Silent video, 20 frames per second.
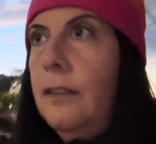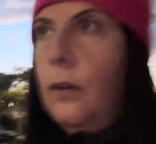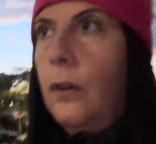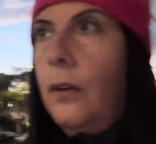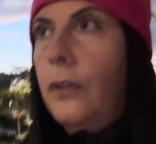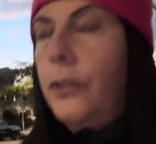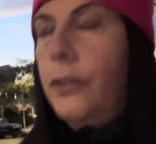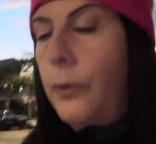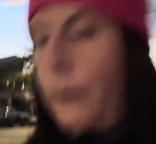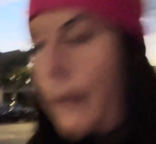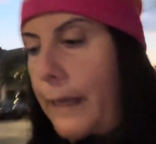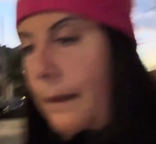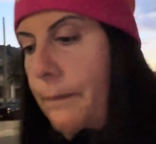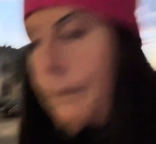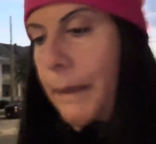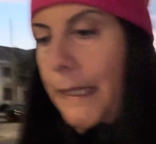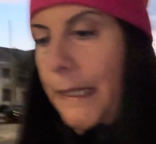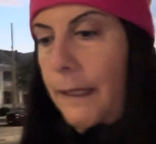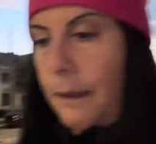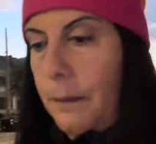although I am
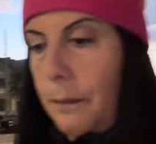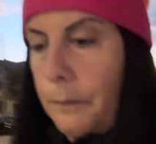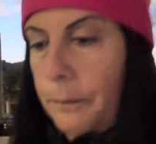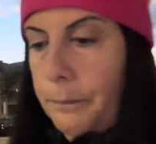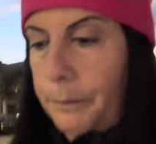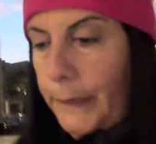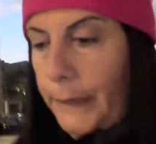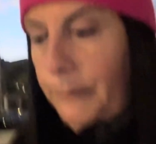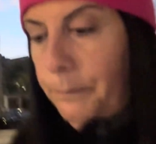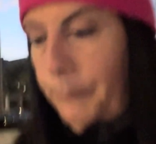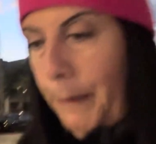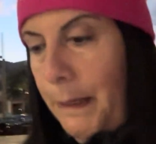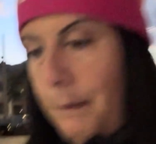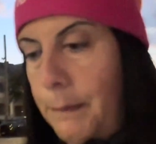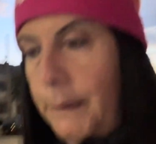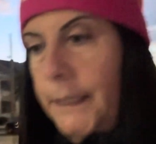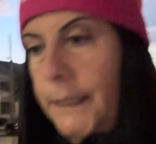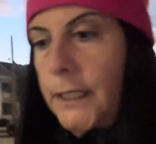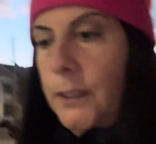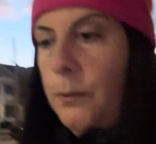making big
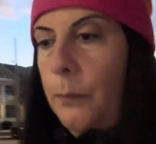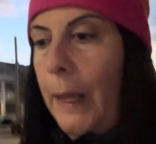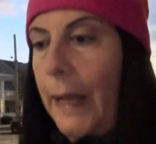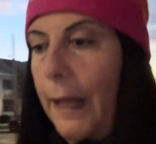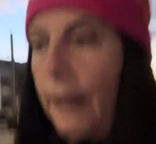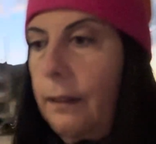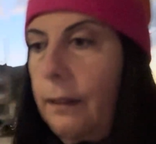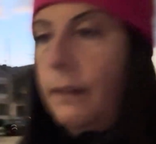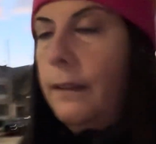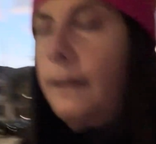payments as well,